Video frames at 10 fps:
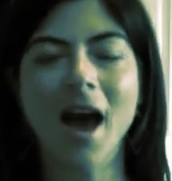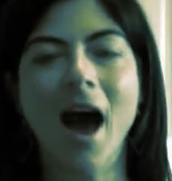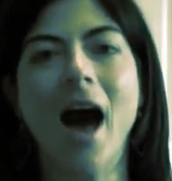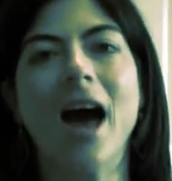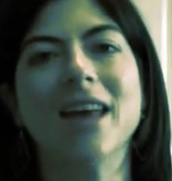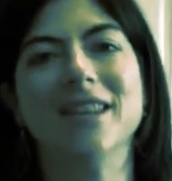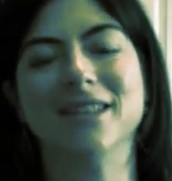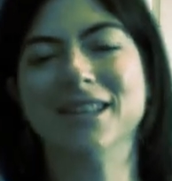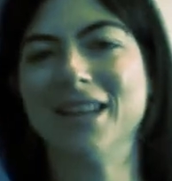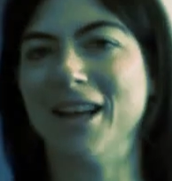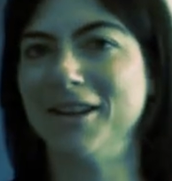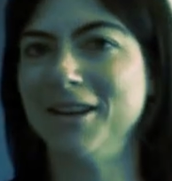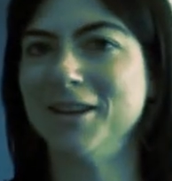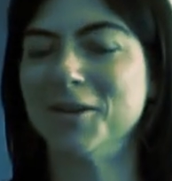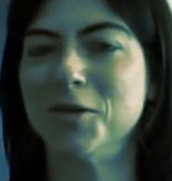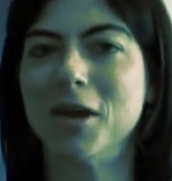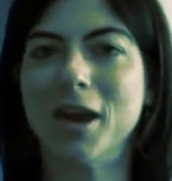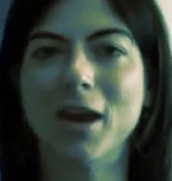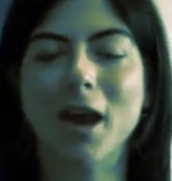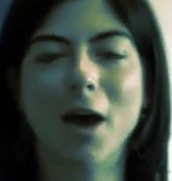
Hi, this is Kelly. Today